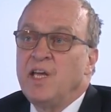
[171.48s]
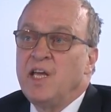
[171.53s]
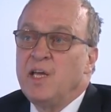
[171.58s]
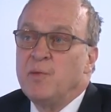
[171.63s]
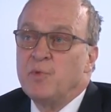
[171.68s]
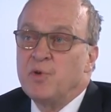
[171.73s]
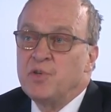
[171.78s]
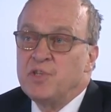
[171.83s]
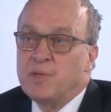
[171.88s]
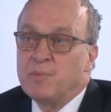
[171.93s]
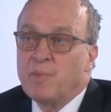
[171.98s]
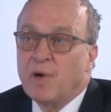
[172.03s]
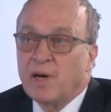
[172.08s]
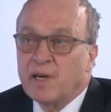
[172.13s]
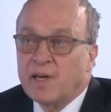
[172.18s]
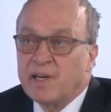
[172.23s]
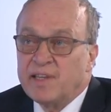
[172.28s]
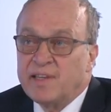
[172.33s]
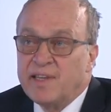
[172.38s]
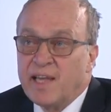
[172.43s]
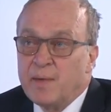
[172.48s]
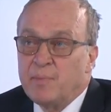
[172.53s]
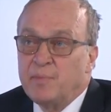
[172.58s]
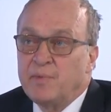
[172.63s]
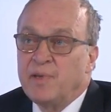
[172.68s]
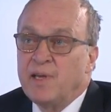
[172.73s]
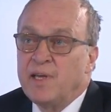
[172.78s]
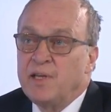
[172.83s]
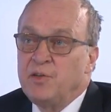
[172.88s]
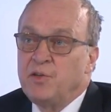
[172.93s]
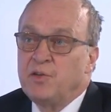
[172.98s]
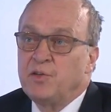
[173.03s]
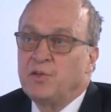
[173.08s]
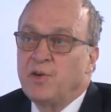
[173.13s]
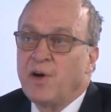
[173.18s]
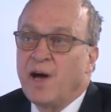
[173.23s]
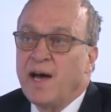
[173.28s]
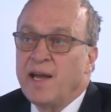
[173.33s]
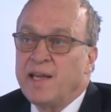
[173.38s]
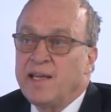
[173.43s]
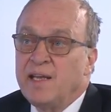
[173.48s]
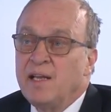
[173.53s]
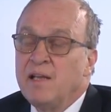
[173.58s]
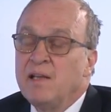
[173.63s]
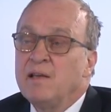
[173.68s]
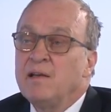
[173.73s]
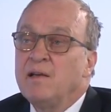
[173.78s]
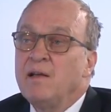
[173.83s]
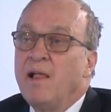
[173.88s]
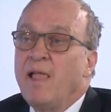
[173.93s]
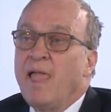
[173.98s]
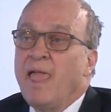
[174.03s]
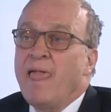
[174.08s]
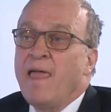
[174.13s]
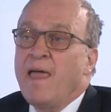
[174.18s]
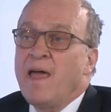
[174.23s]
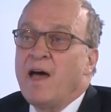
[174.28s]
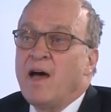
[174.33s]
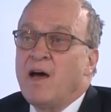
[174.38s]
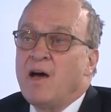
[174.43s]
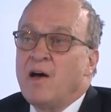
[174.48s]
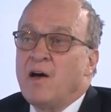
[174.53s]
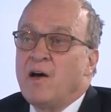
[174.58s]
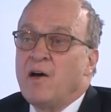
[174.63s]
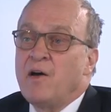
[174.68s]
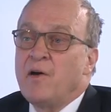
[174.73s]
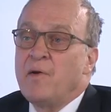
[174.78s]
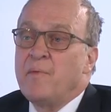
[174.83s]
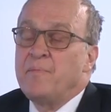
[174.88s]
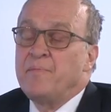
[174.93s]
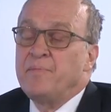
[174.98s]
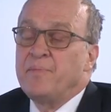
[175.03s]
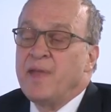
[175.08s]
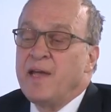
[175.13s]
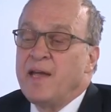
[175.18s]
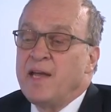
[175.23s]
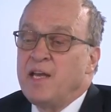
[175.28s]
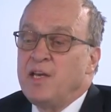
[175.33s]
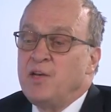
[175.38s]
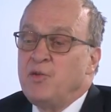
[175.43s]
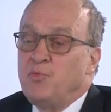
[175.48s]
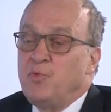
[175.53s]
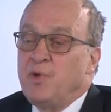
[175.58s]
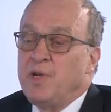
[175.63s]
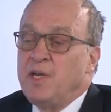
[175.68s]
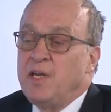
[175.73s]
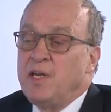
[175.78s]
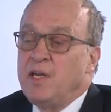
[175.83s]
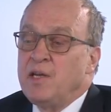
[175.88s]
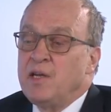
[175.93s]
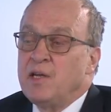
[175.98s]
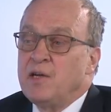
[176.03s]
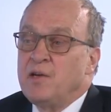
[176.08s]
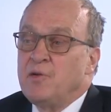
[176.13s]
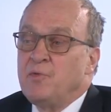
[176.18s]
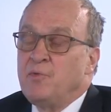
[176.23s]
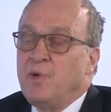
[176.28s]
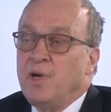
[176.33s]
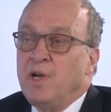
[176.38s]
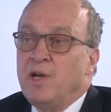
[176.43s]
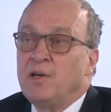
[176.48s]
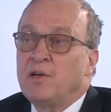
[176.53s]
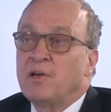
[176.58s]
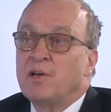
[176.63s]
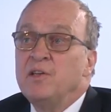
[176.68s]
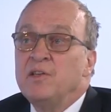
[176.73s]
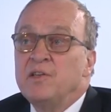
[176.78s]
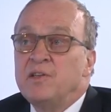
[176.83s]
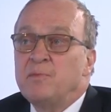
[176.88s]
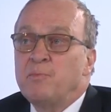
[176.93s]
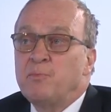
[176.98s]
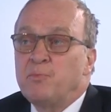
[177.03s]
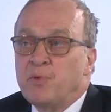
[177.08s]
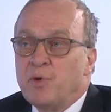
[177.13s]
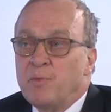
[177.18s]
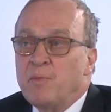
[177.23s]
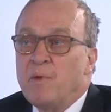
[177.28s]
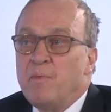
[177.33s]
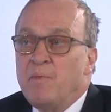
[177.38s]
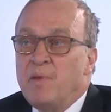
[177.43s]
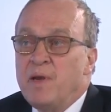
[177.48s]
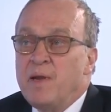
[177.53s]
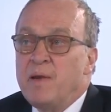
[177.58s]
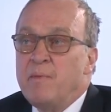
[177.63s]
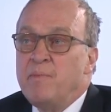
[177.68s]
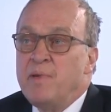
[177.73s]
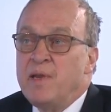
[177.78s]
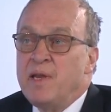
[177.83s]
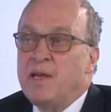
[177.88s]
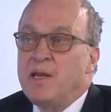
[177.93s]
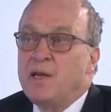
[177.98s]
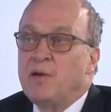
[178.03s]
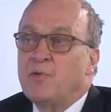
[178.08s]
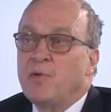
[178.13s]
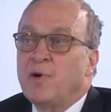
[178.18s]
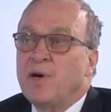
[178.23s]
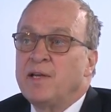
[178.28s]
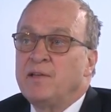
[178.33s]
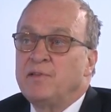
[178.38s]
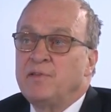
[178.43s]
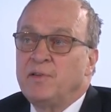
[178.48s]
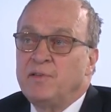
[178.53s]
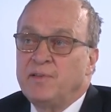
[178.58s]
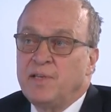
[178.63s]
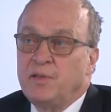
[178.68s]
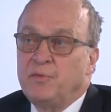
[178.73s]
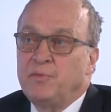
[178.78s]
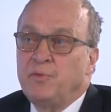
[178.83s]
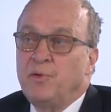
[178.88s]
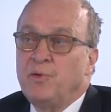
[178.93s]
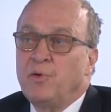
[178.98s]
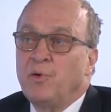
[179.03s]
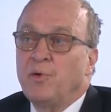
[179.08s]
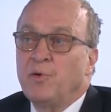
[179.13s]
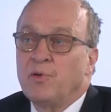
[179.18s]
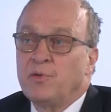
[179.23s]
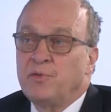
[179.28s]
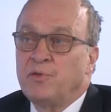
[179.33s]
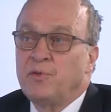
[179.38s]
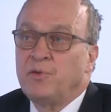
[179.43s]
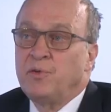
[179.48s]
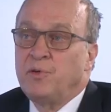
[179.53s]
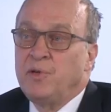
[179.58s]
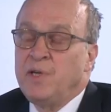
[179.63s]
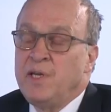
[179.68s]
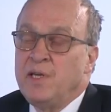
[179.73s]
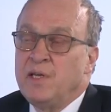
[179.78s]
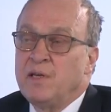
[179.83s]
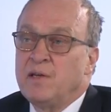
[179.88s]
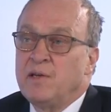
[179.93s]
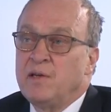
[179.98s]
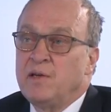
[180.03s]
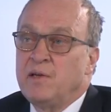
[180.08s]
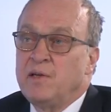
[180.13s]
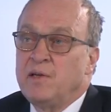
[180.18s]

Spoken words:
emerging market debt and euro high yield. And we will probably be quite successful also in